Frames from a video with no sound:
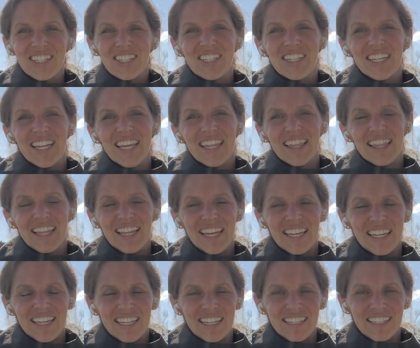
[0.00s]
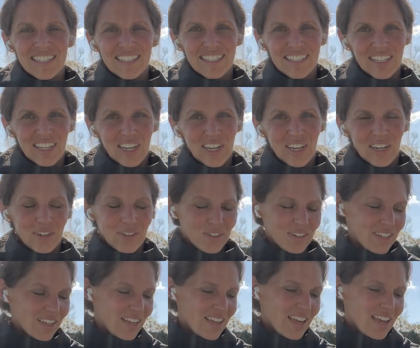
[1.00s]
Good, and let it go.
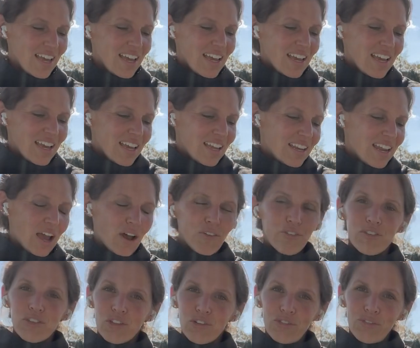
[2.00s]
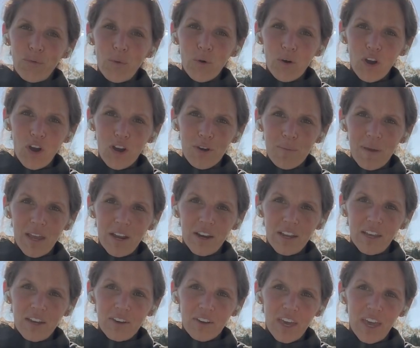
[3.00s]
Now for the forearm
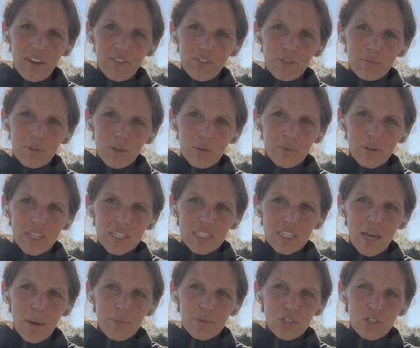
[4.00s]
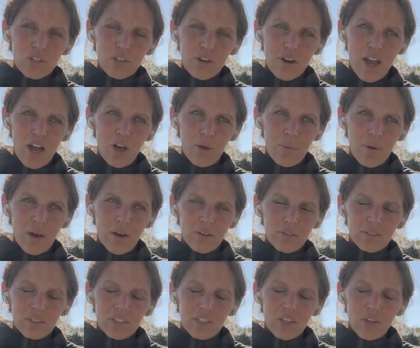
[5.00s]
area, okay, from your wrist up to your
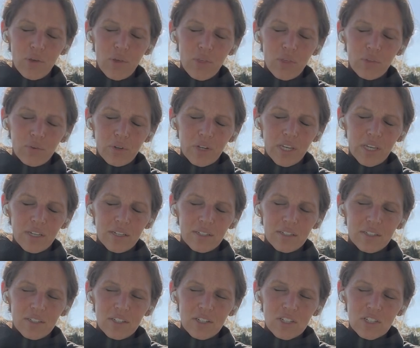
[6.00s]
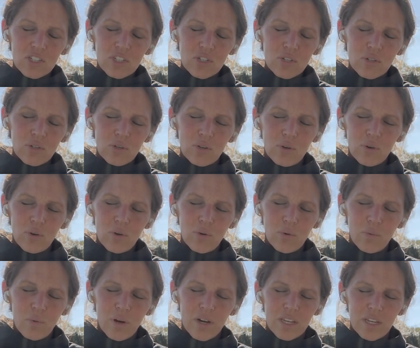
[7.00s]
elbow. 3, 2,
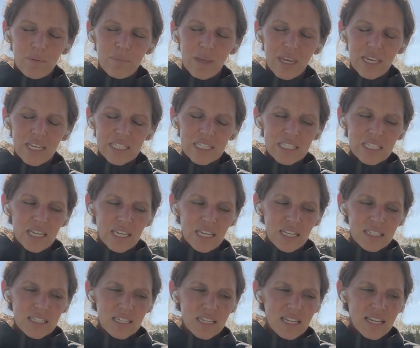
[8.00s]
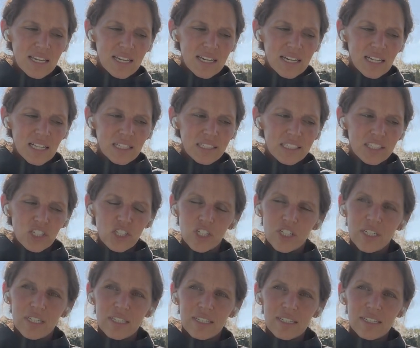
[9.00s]
1, and make it tight. Clench it.